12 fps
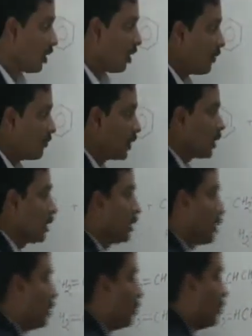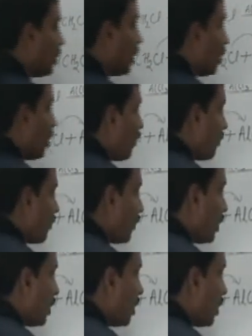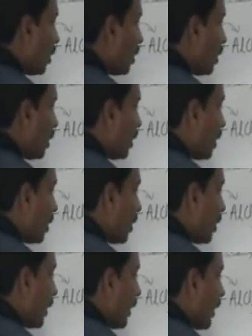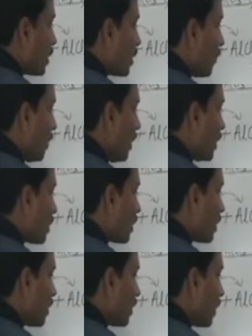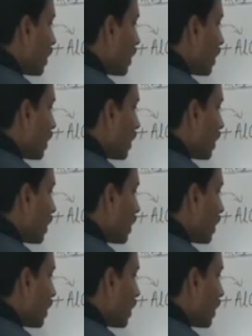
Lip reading: After that, removal of H plus